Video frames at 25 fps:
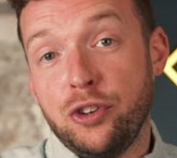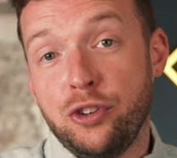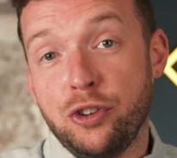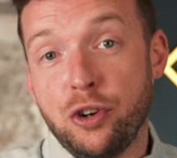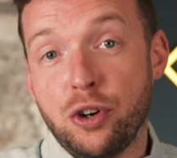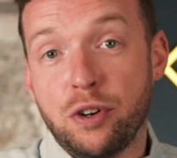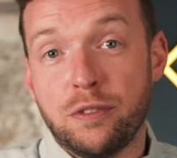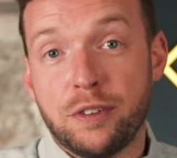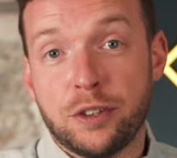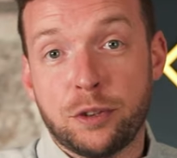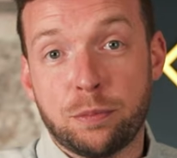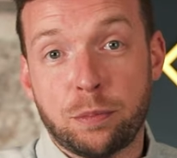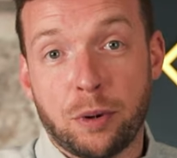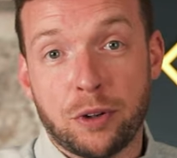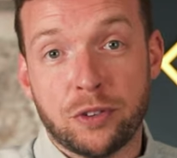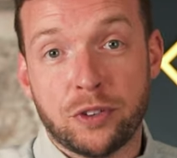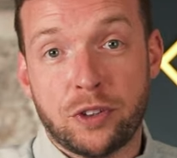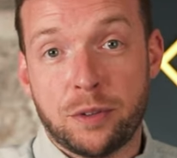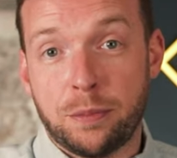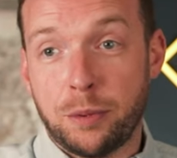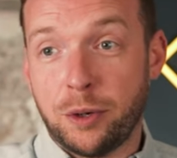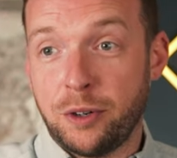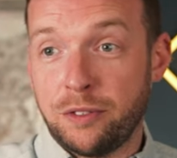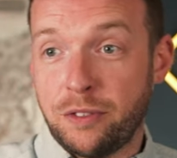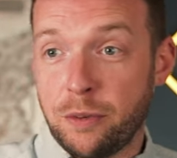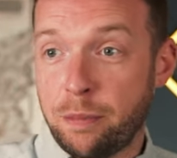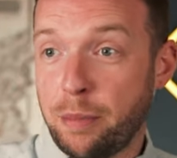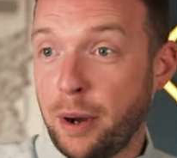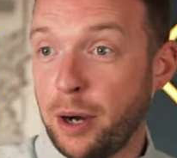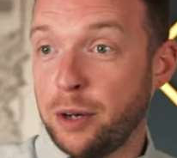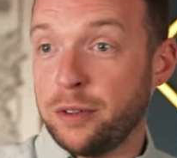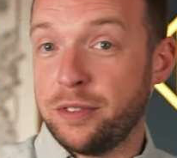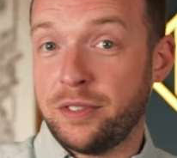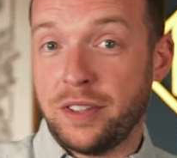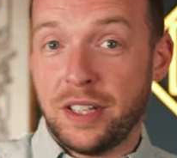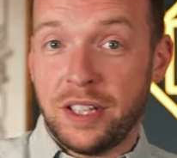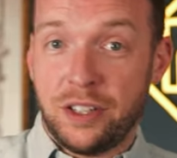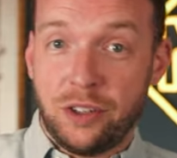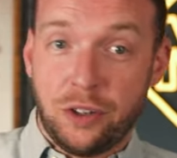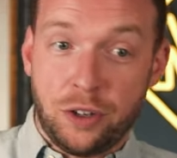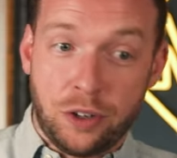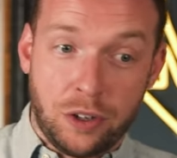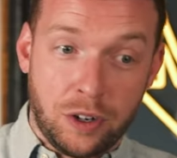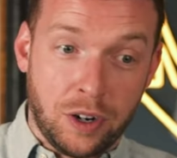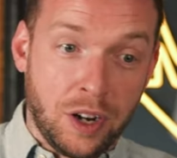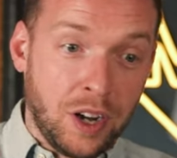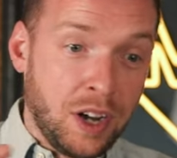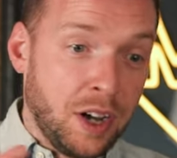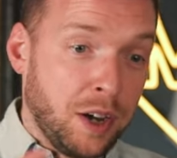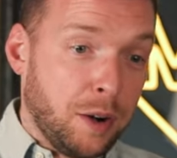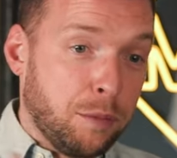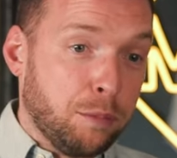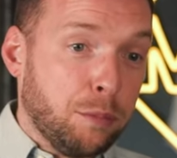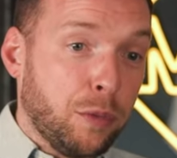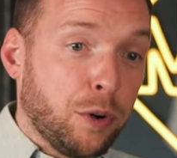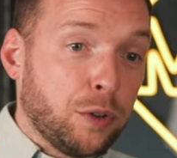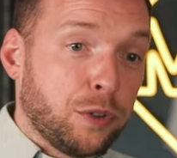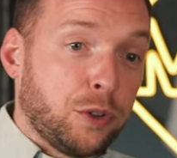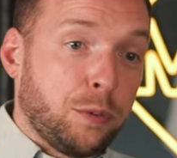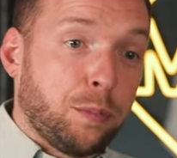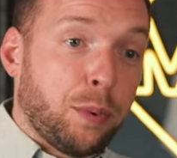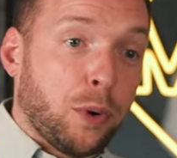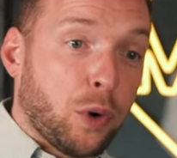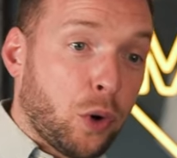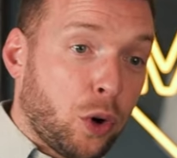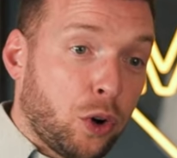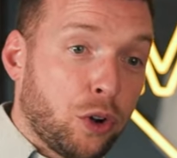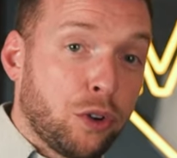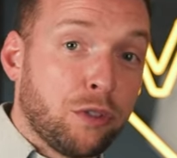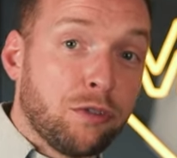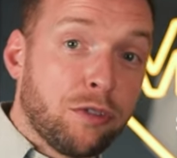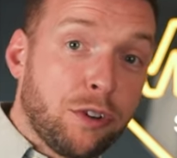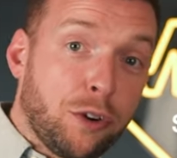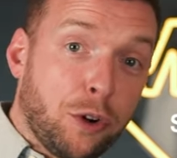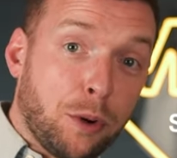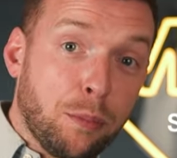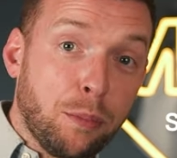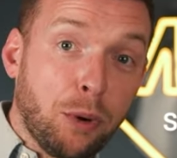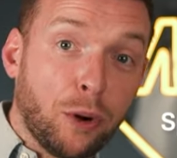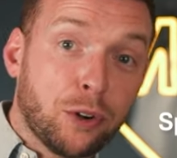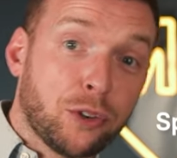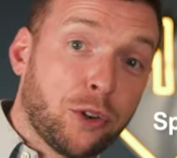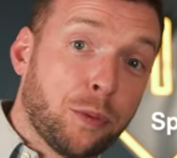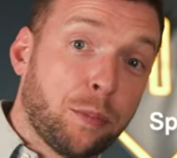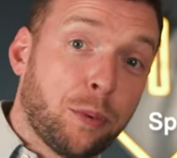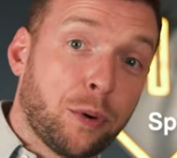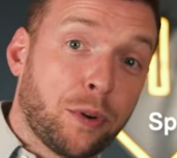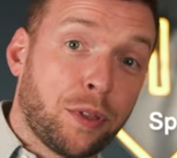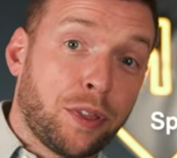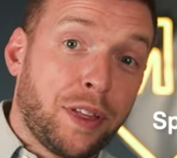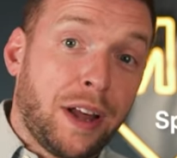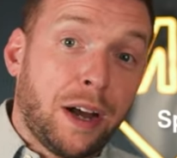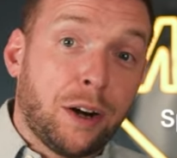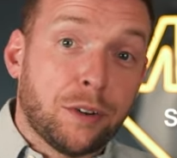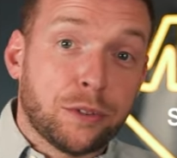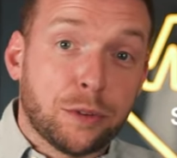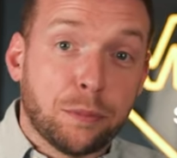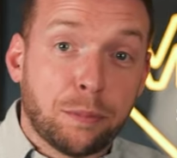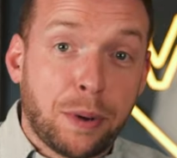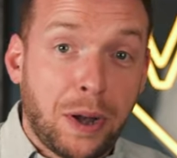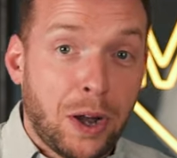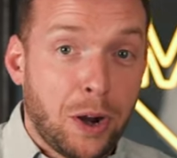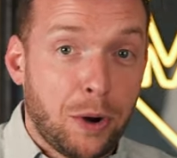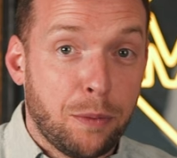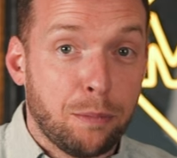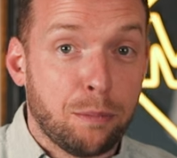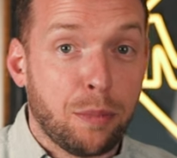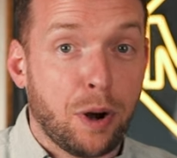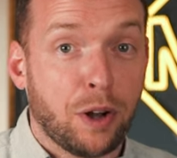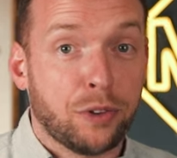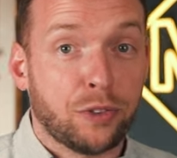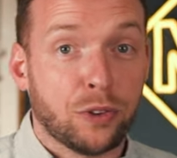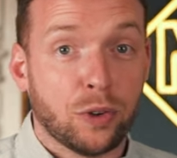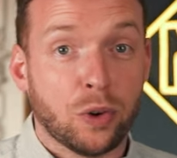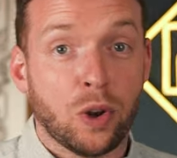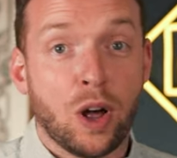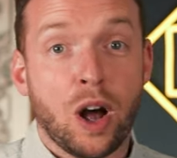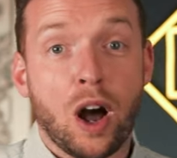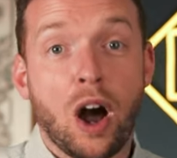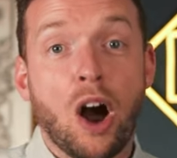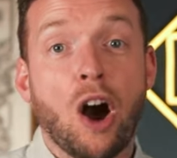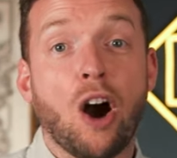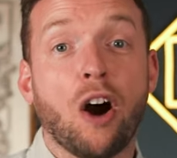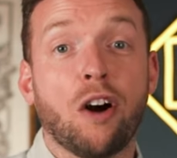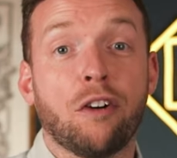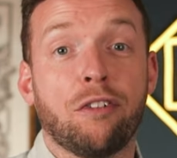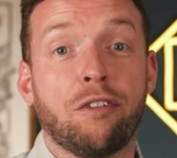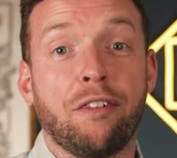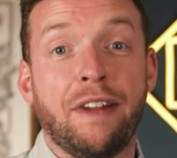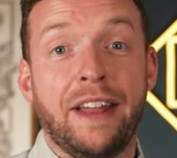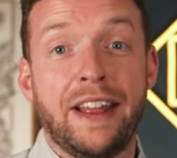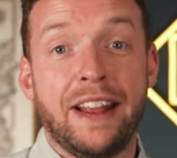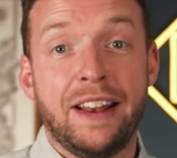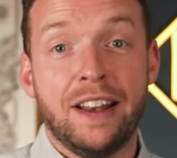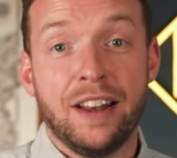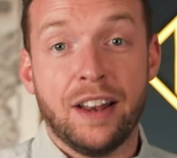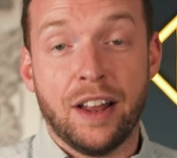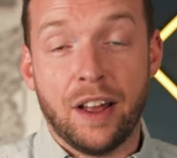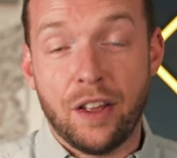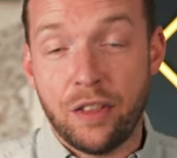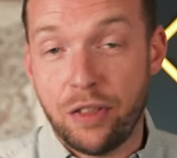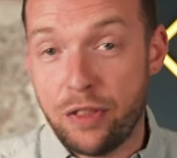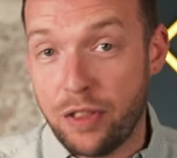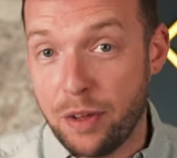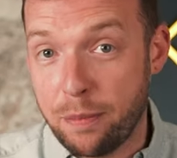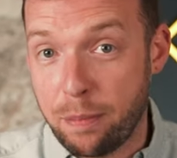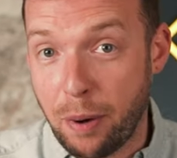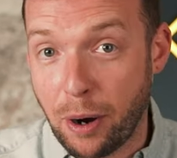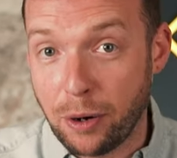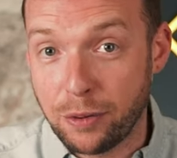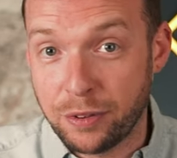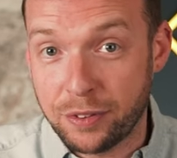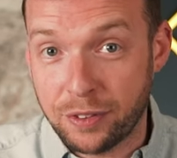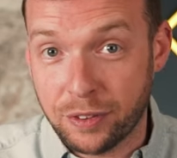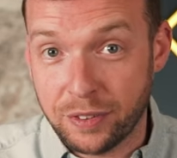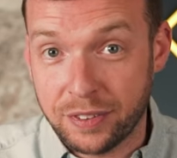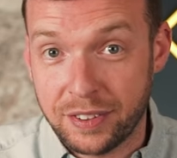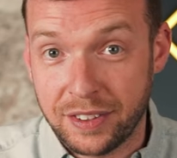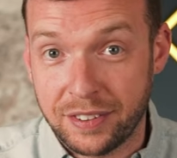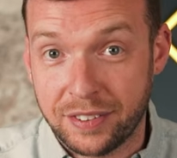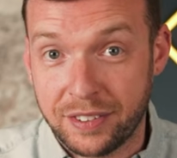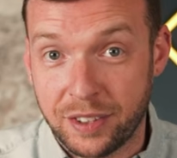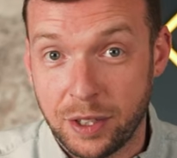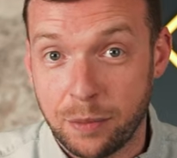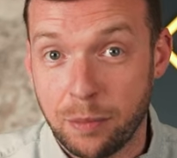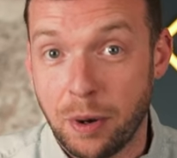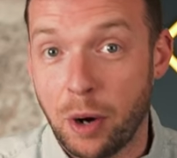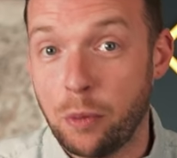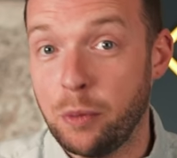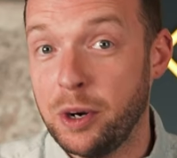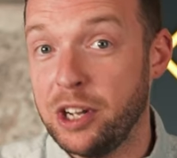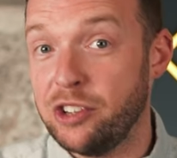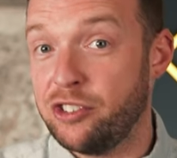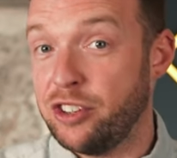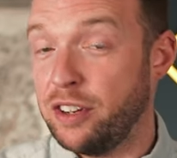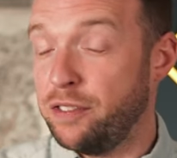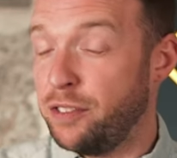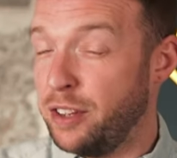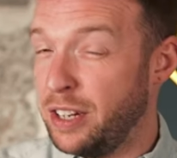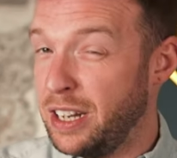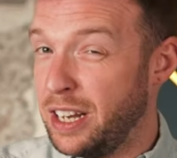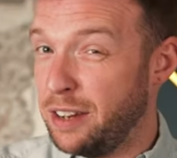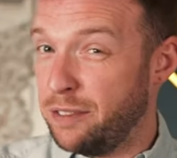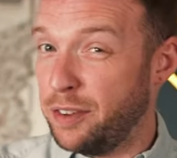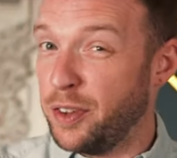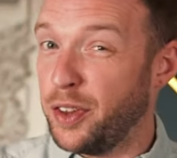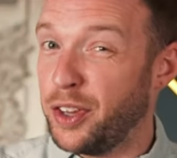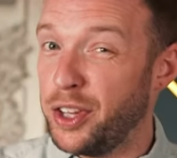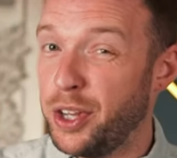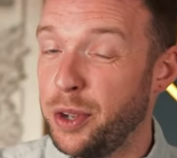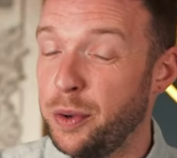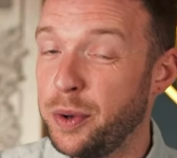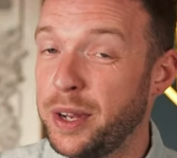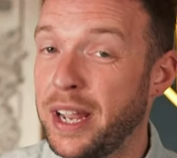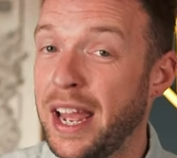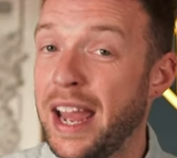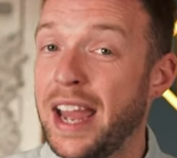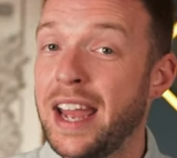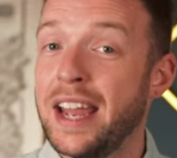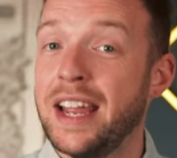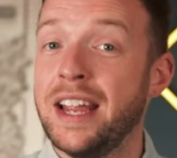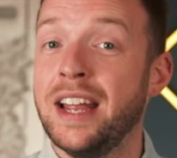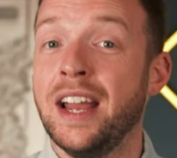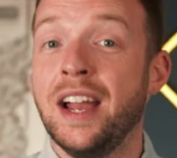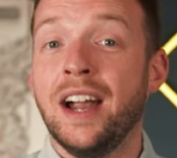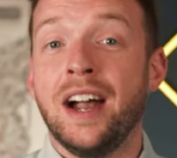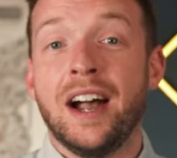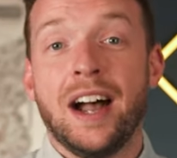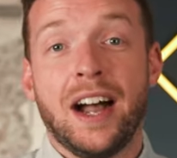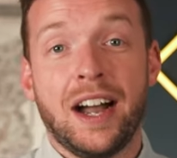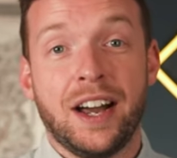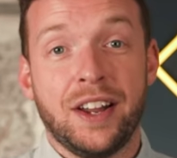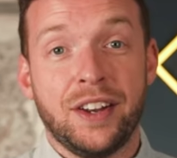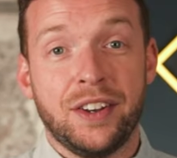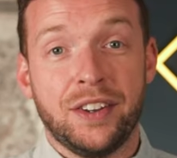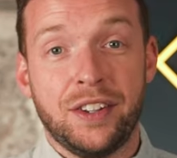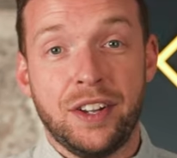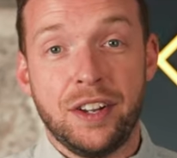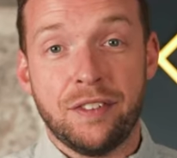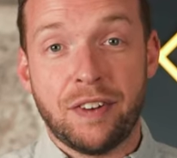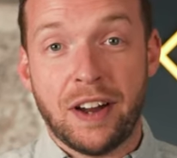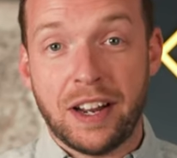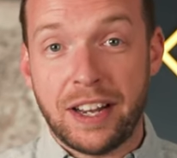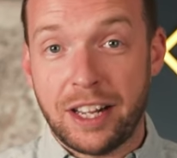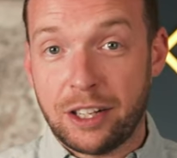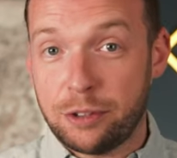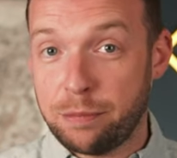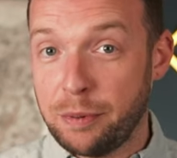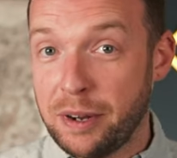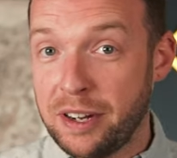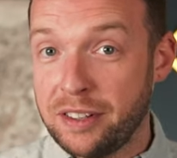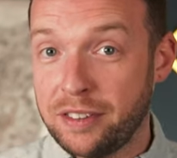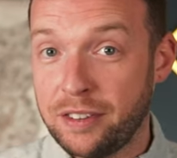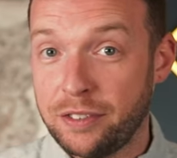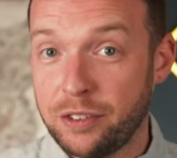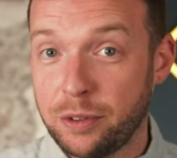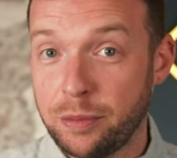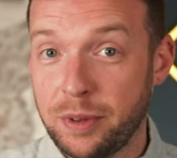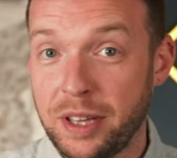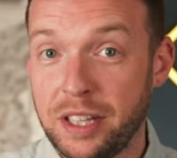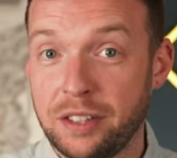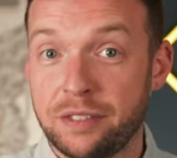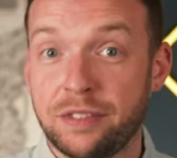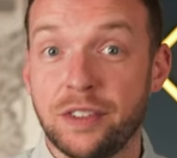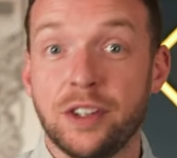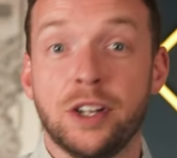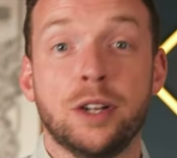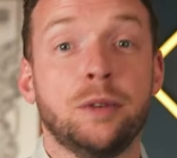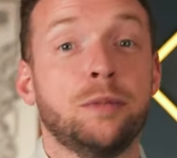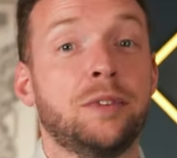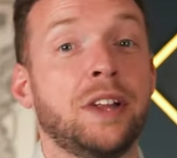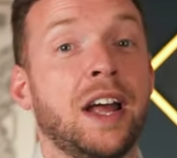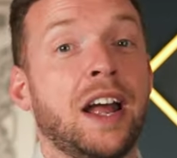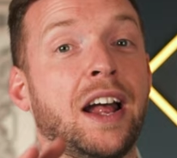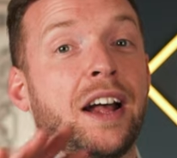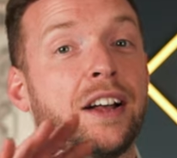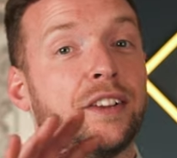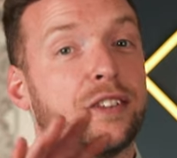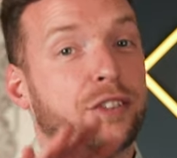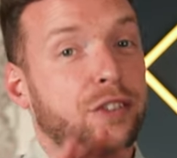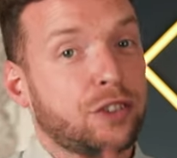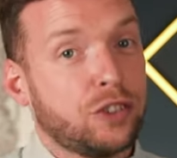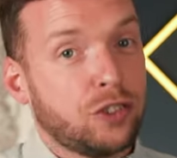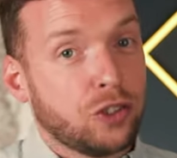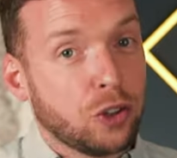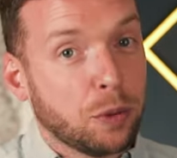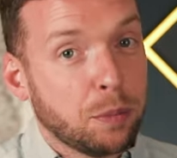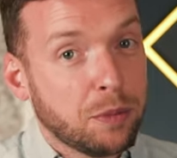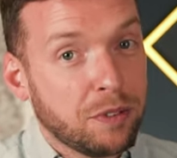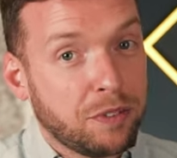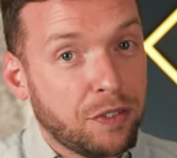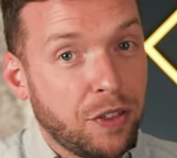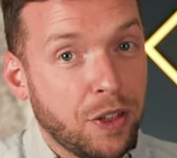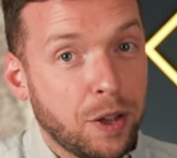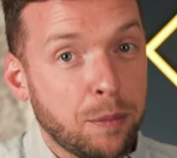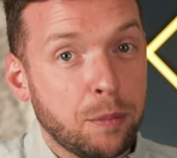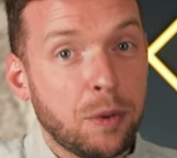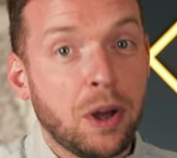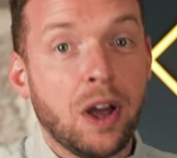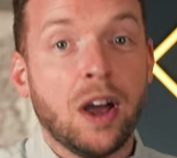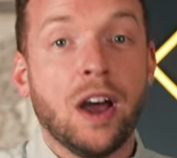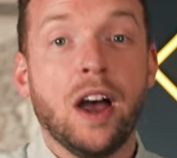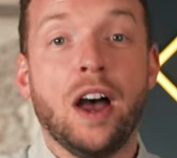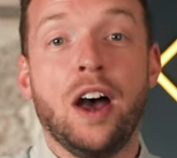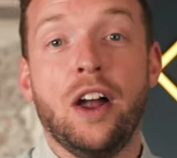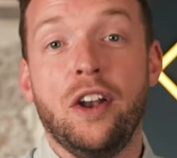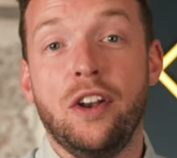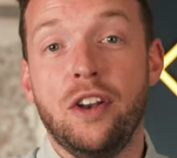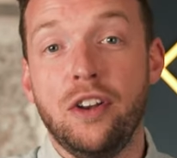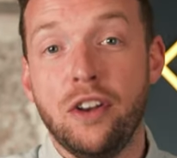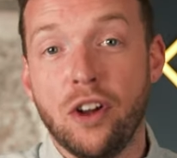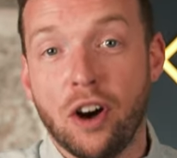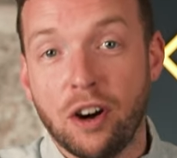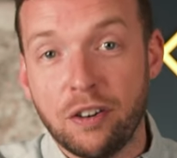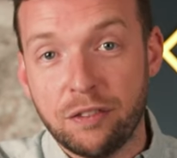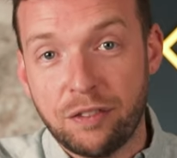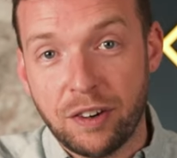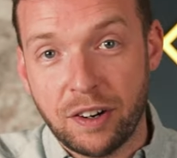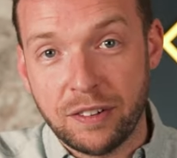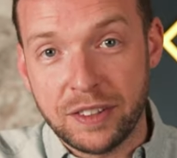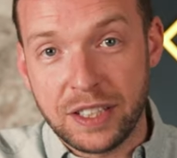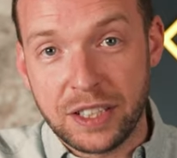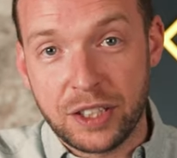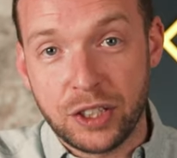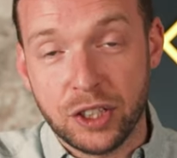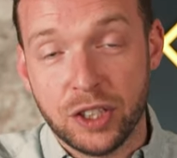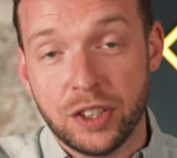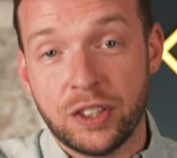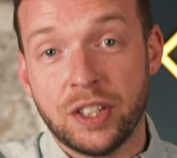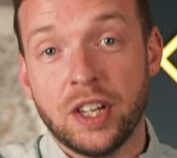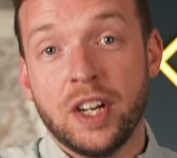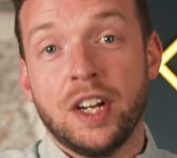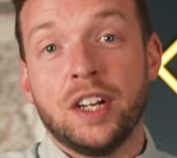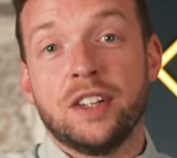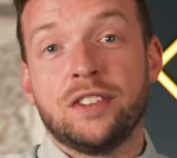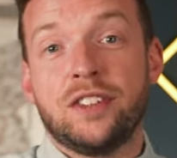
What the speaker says: you're responsible for posting your multiple hundred or multiple thousand pound bottle off in the postal system, which if you live in the UK and you've had experience with some of these firms, some of them are not very good.